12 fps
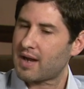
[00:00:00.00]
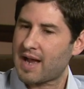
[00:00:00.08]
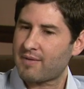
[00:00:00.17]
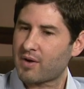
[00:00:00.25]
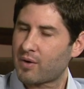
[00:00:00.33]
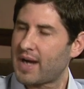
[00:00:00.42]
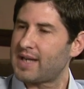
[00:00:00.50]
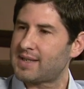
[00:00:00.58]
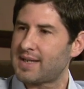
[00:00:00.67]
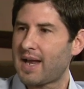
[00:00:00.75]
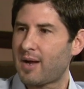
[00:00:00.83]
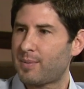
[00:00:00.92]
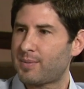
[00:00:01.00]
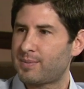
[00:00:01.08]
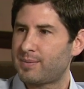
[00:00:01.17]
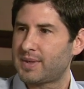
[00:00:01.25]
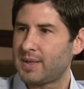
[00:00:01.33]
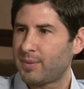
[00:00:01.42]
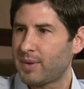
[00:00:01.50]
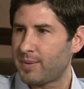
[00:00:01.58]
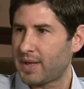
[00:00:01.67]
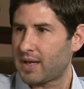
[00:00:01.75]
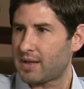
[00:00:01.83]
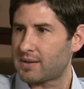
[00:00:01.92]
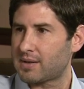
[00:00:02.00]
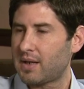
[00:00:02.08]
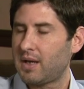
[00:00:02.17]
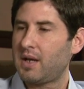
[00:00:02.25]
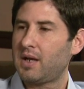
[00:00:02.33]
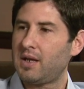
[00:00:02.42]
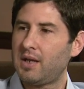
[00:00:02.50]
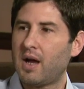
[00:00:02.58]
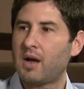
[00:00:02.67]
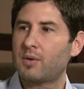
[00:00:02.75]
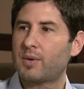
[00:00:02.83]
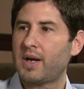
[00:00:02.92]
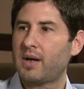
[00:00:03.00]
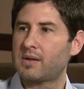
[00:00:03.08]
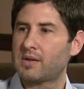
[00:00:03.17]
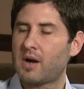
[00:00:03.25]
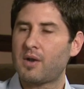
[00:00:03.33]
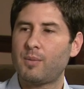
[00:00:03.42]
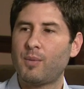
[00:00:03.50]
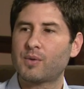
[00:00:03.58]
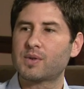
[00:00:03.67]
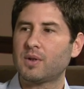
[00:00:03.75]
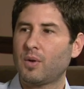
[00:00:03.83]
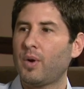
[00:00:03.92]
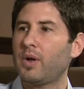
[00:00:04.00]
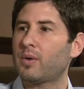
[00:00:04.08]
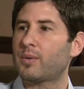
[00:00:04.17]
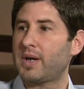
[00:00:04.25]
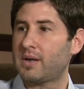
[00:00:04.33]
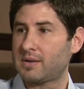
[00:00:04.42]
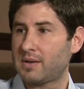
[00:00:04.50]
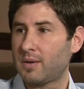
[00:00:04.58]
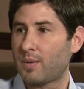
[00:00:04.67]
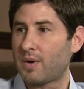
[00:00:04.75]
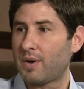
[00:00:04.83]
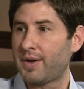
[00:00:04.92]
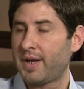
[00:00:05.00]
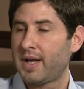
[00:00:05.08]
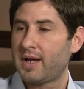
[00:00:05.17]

have a great setup simply because young readers are the most loyal readers in the world.